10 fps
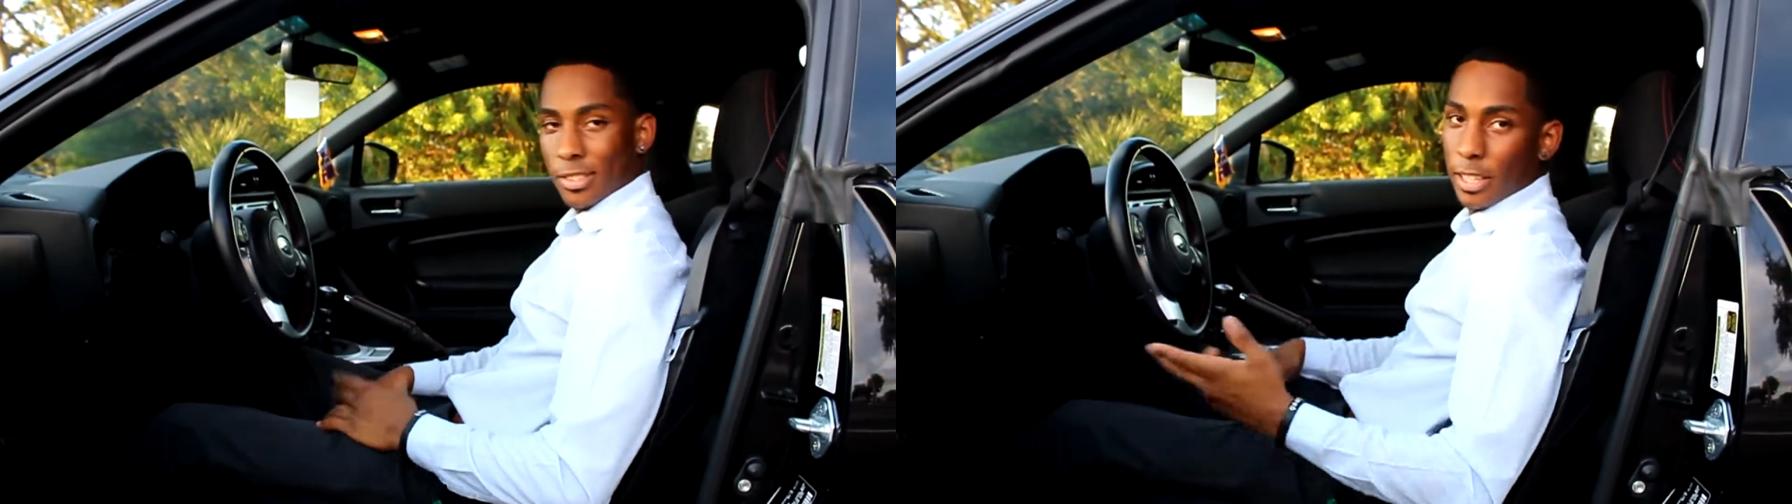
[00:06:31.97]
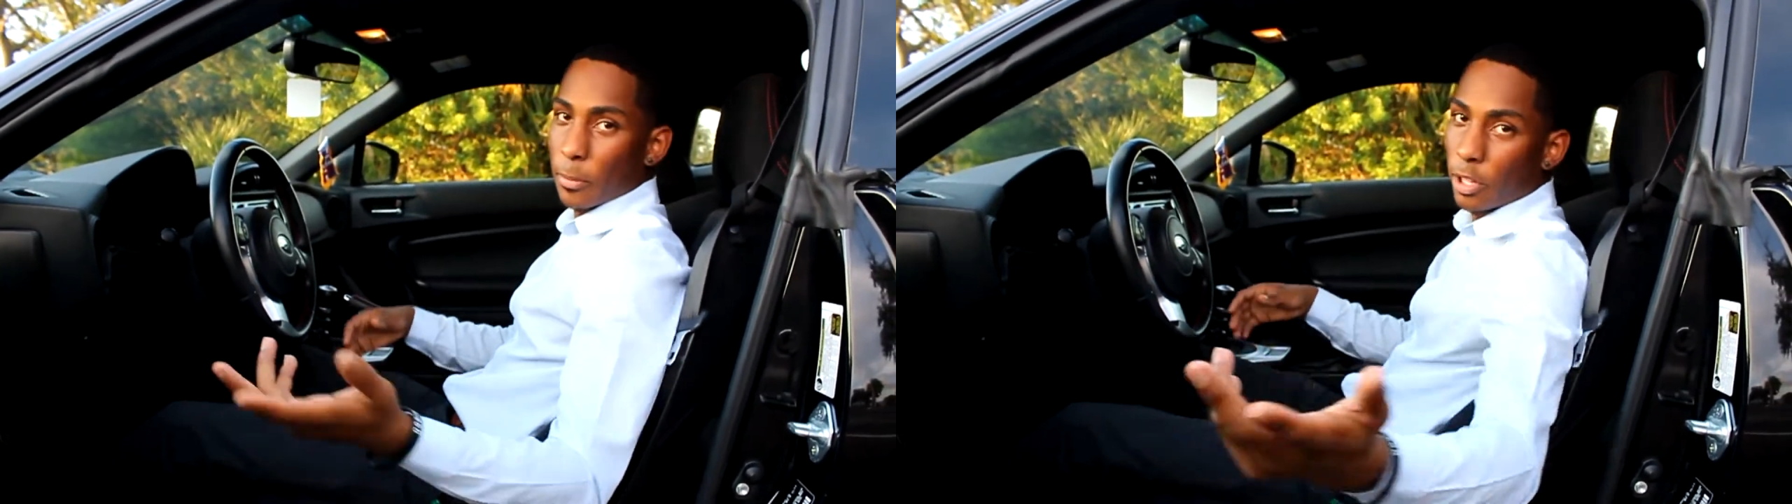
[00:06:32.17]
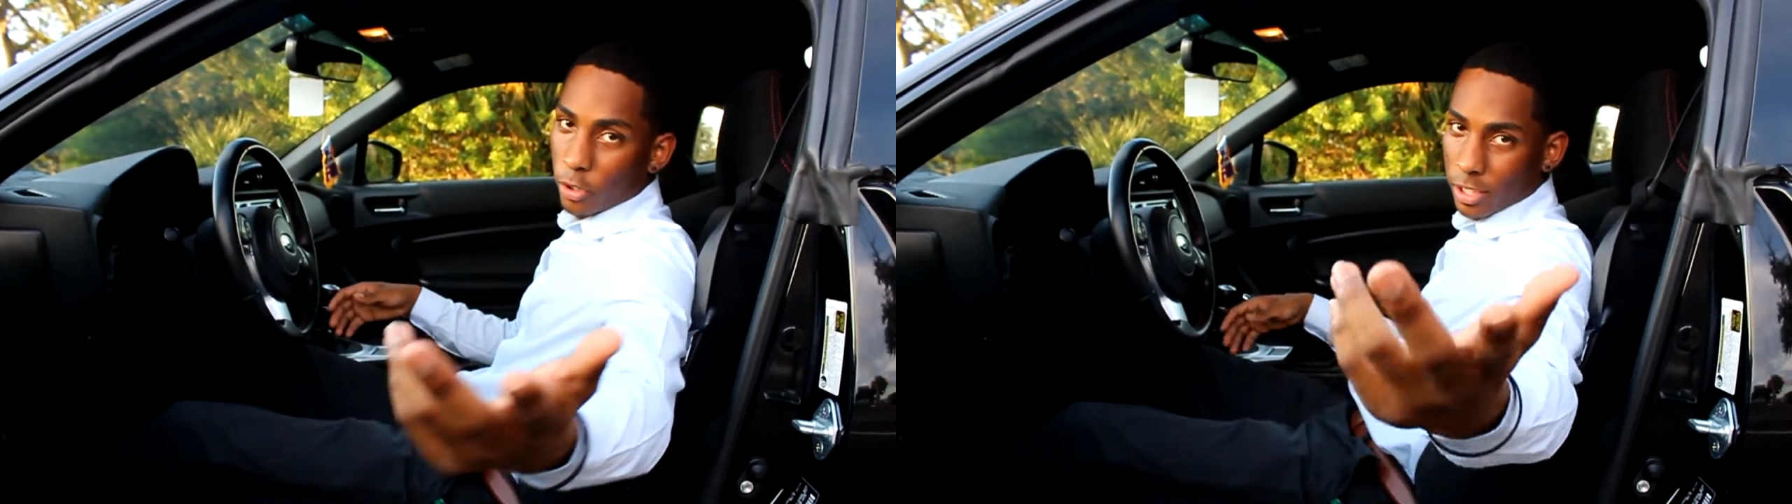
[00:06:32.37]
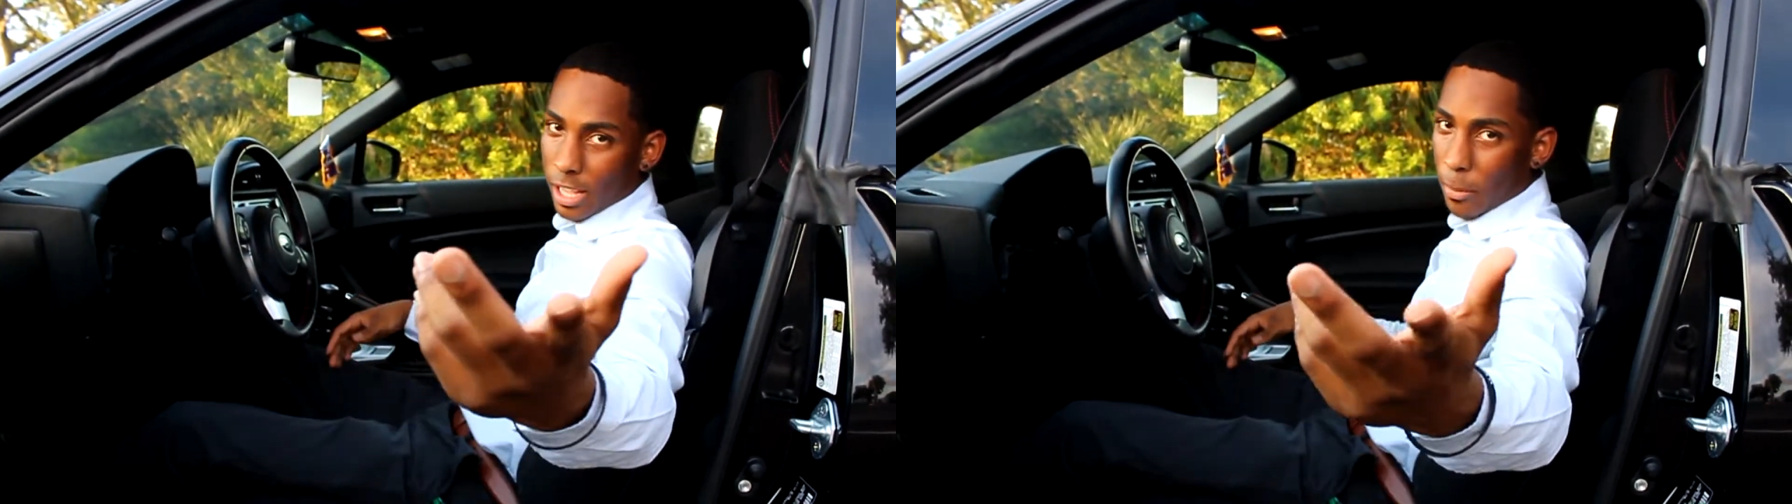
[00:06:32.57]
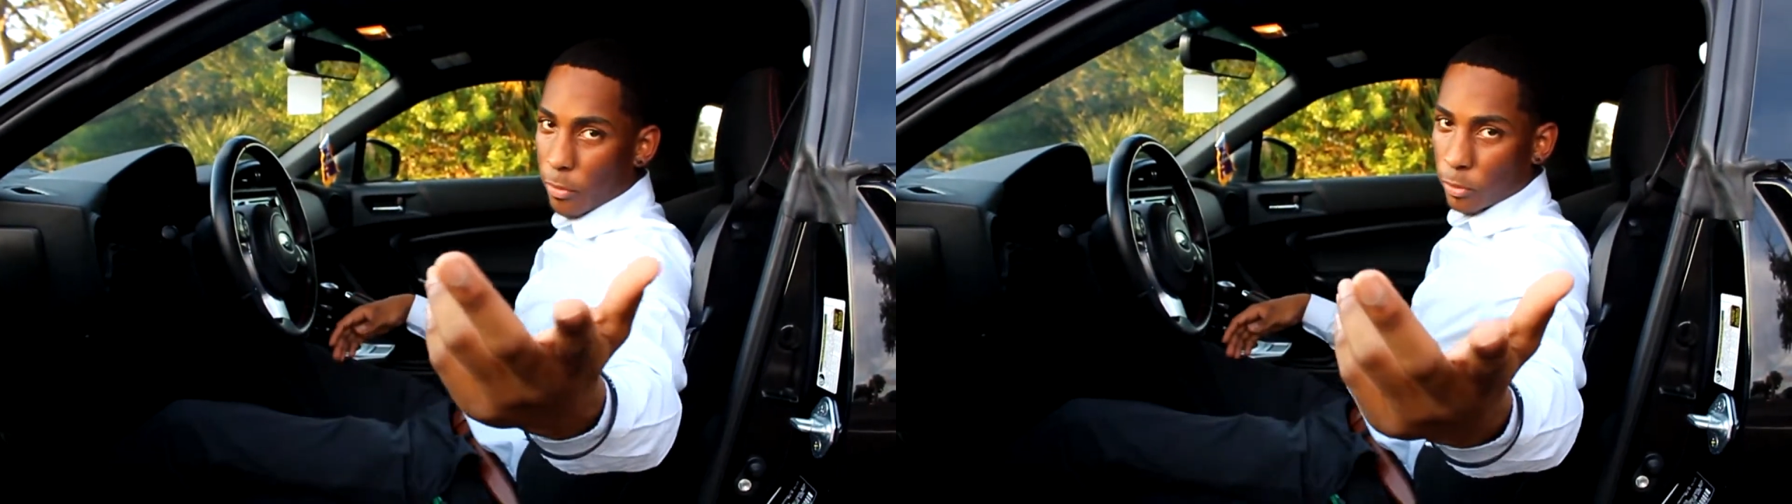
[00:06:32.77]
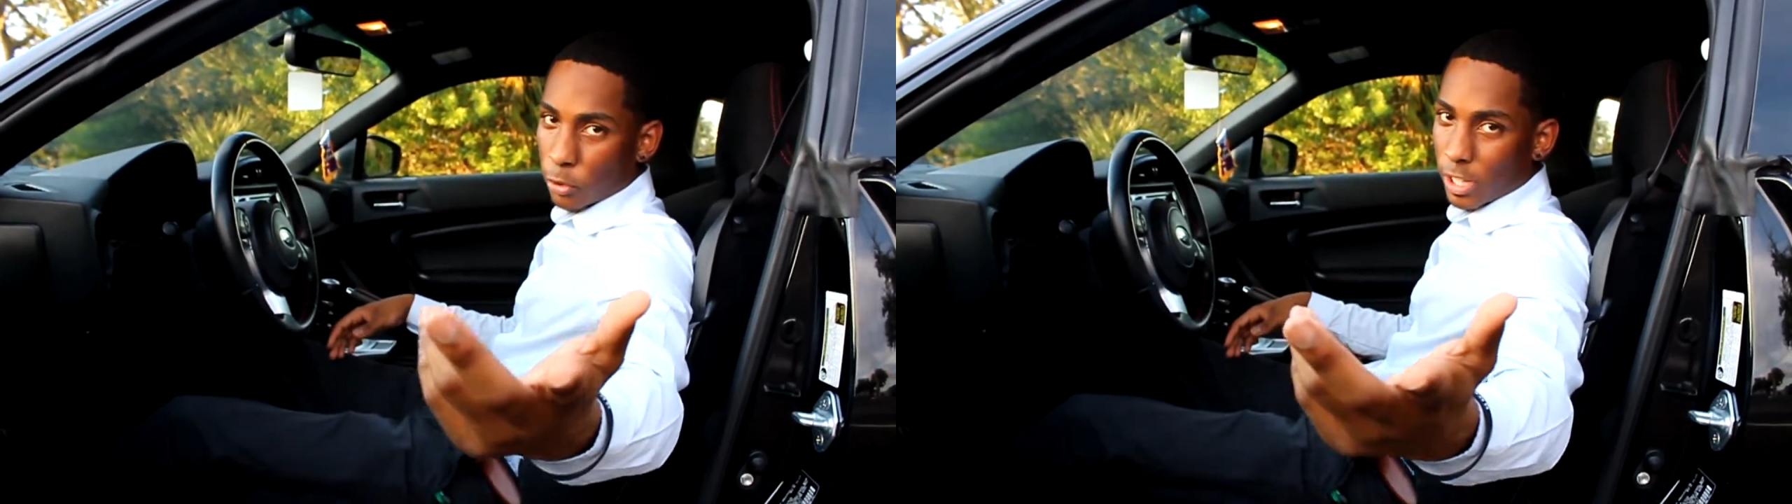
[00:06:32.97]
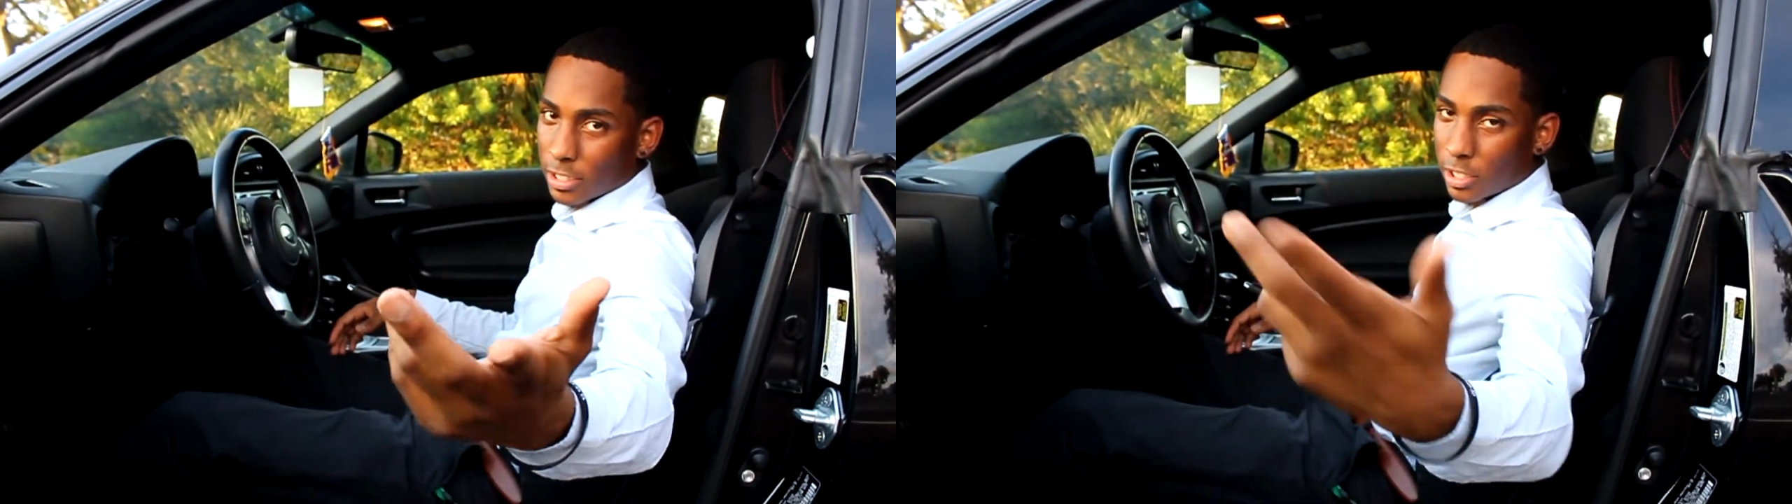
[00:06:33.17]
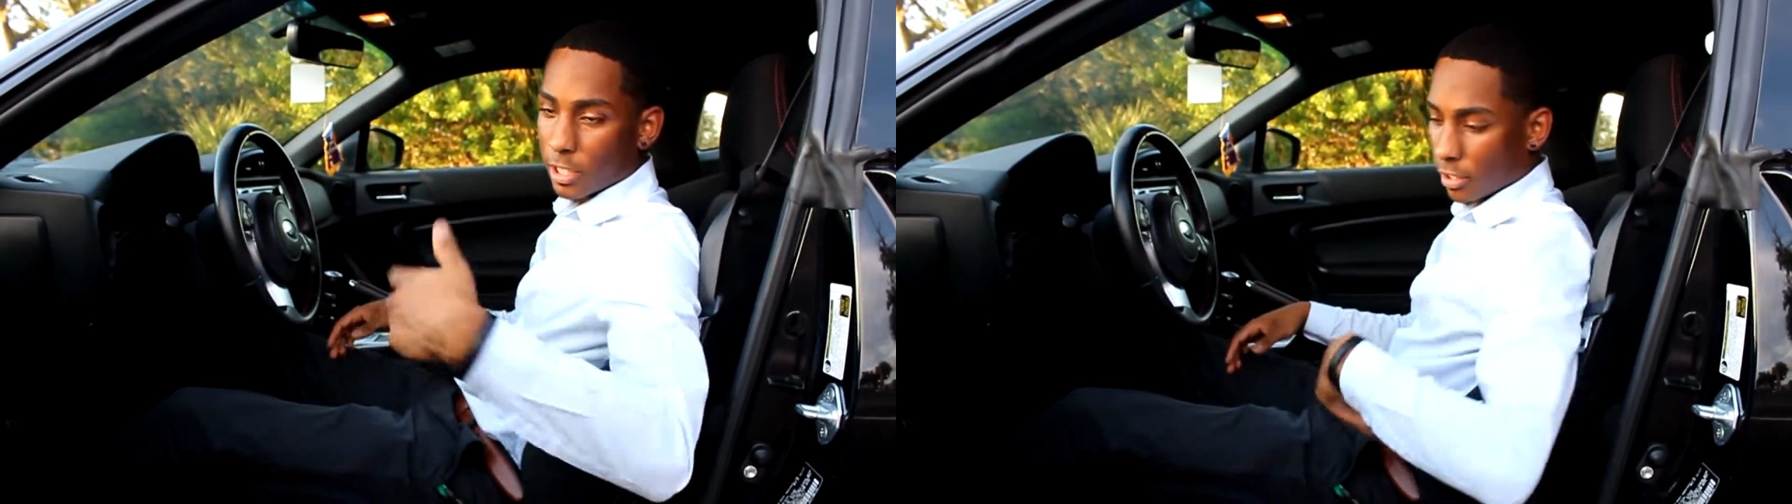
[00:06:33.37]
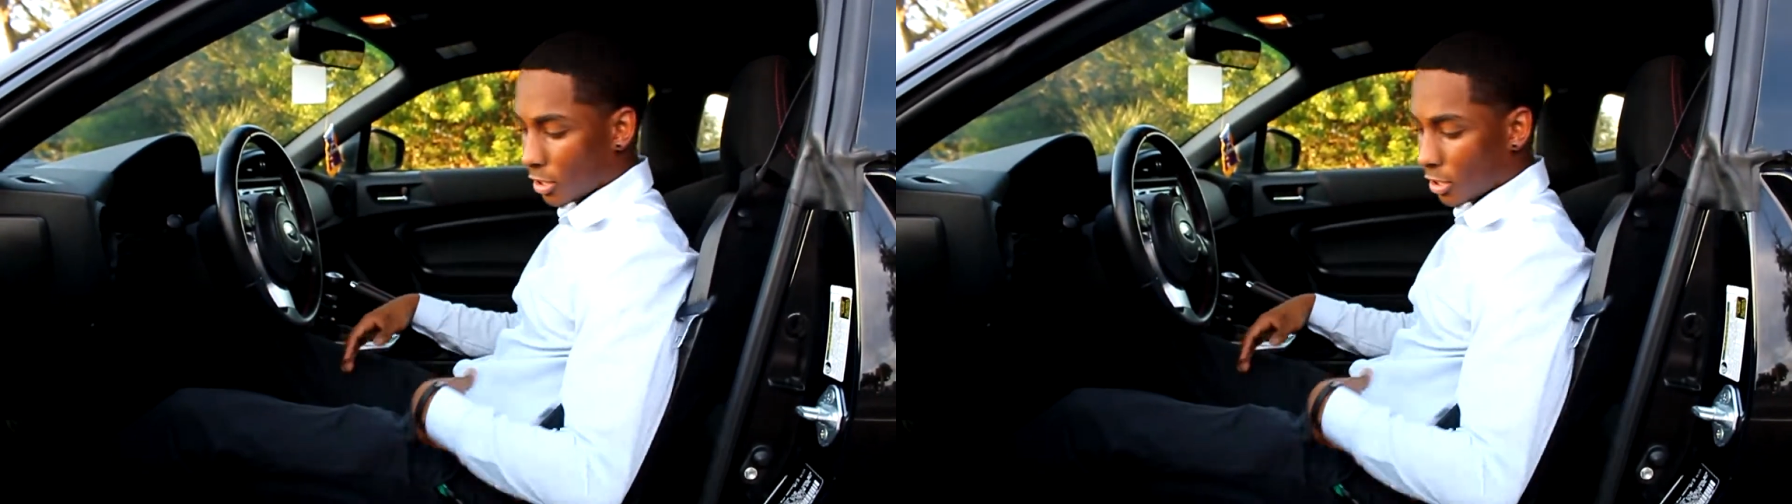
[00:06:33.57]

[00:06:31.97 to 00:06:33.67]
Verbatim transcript: Let me know in the comment what you guys think.